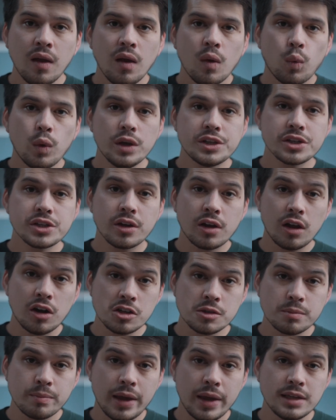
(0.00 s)
which color
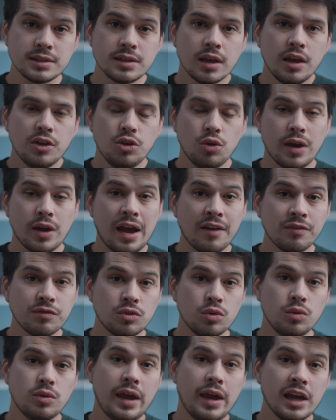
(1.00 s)
space you have
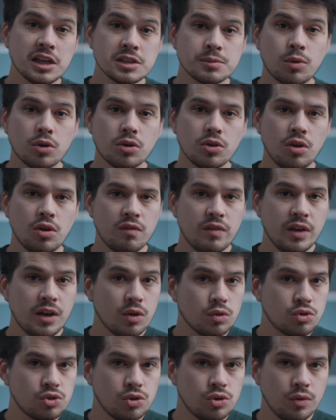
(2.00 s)
to export your
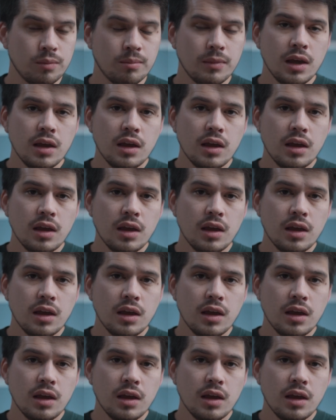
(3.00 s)
video to.